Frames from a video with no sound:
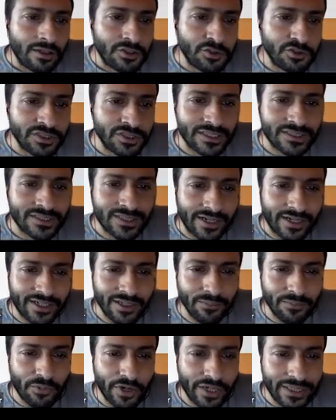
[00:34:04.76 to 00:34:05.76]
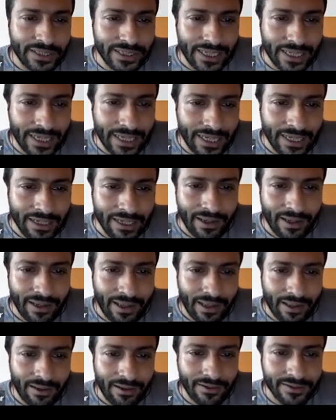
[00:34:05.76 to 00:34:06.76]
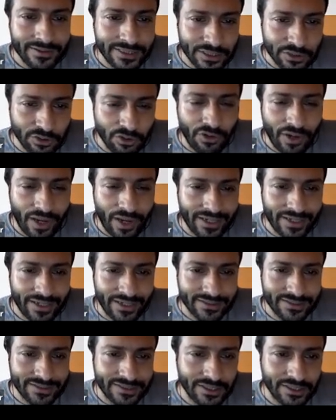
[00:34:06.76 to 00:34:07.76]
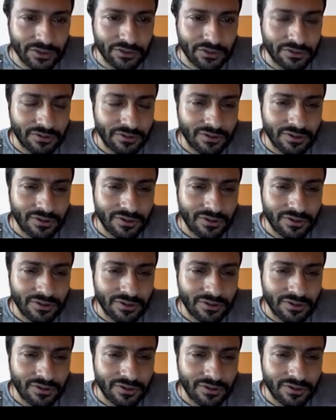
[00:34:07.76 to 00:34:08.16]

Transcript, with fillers: Choose a starting point A, 0 and S0.